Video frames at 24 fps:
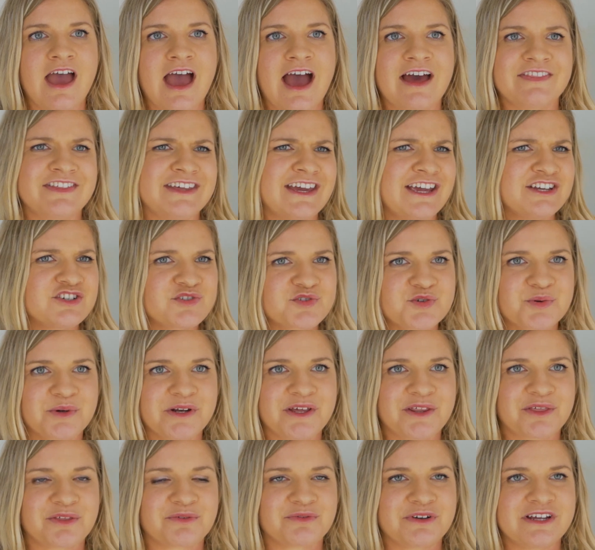At the age of
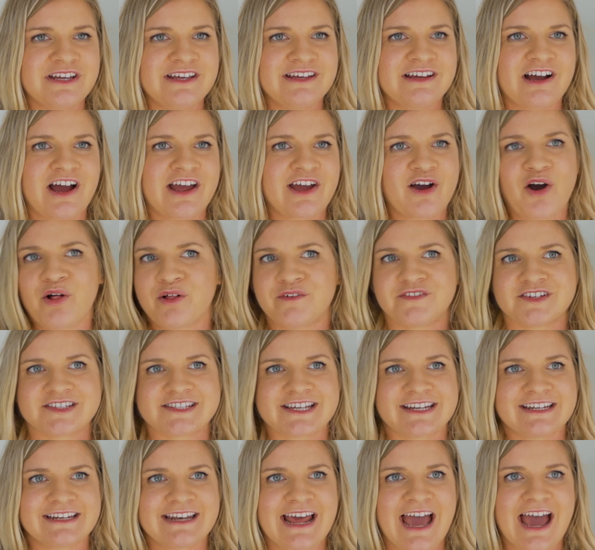23, I all of a
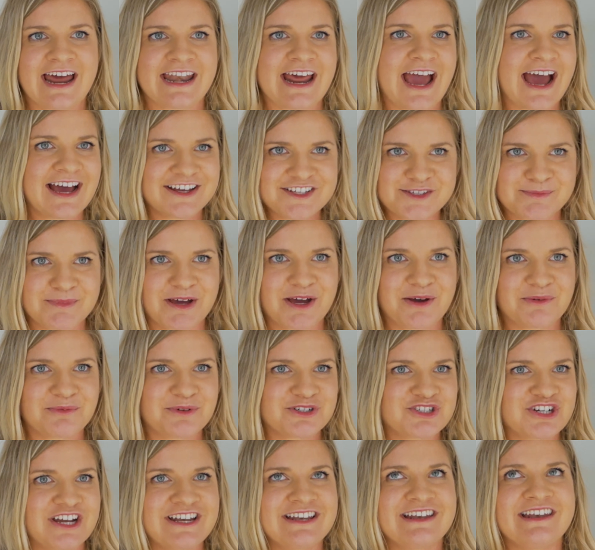sudden had asthma,
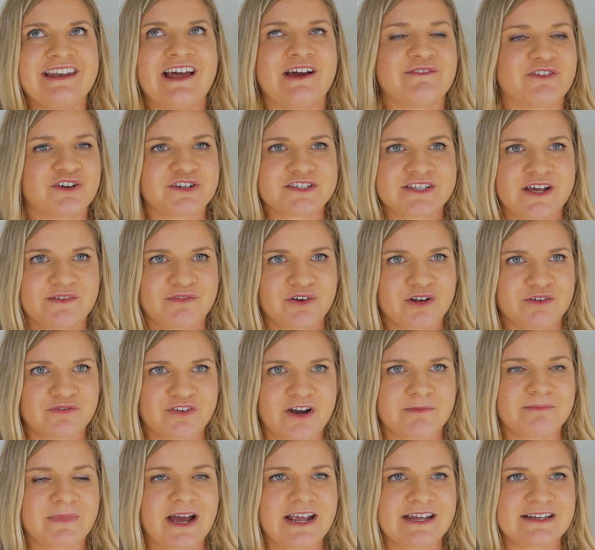which I'd never suffered
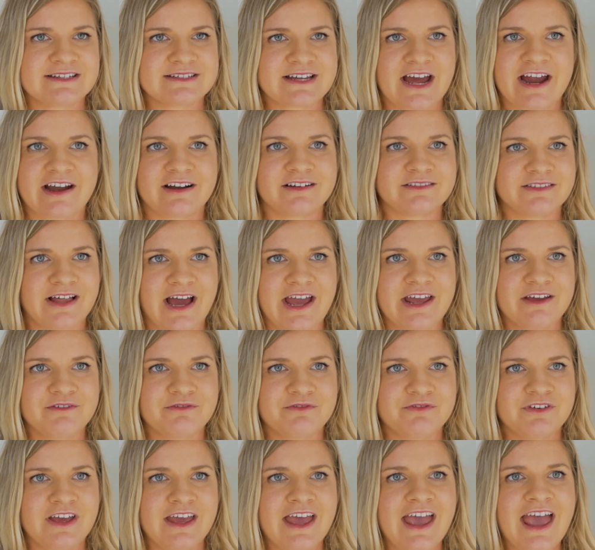from my entire
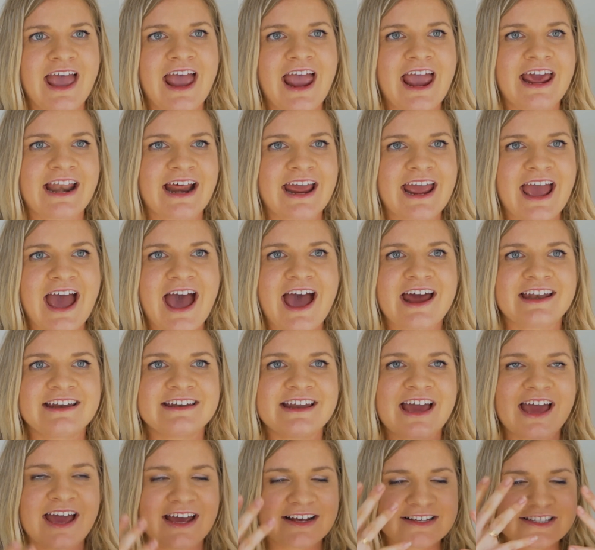life, and I had
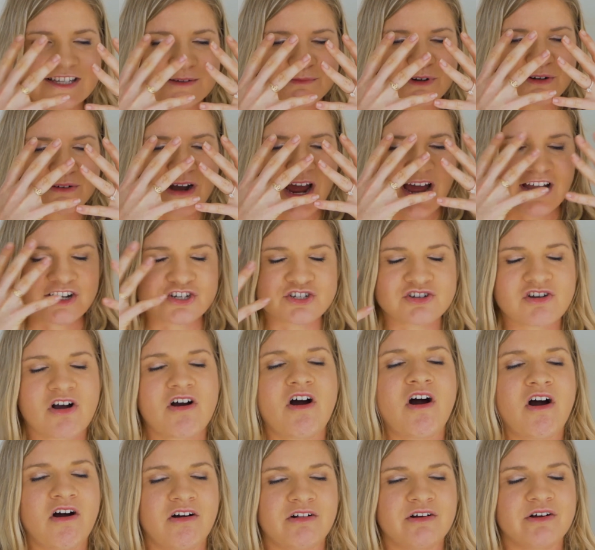an eczema rash
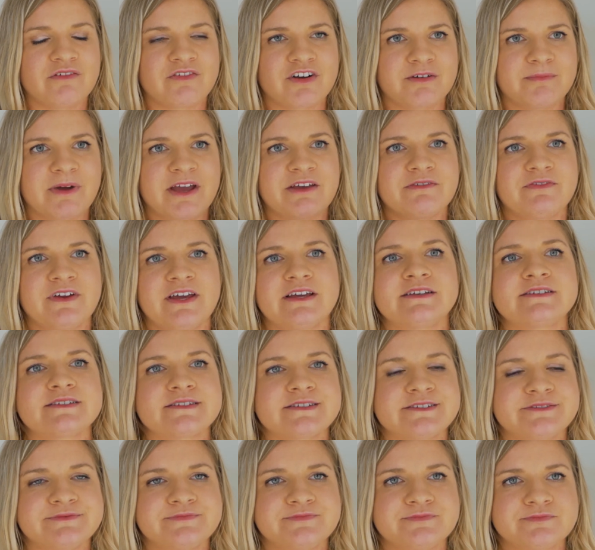all over my
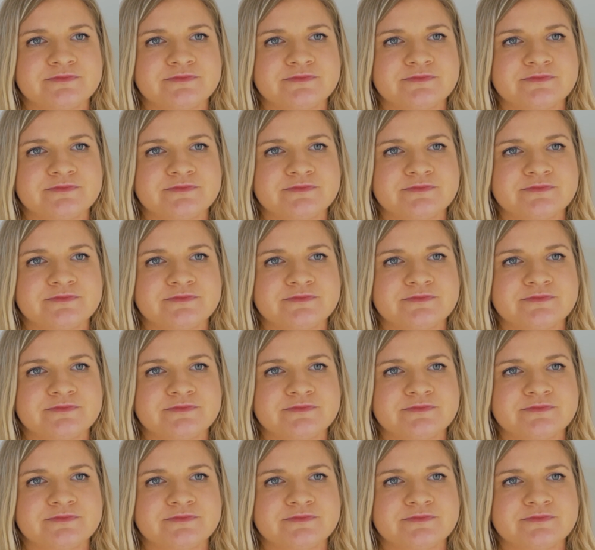face.